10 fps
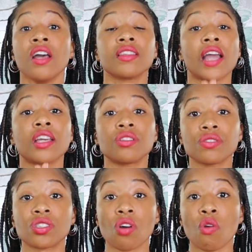Thank you
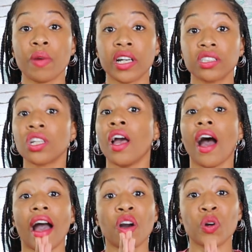so much.
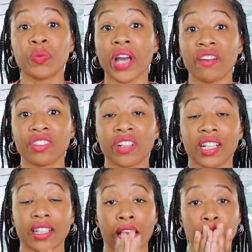I hope you have a
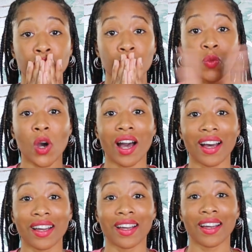great day. Mwah.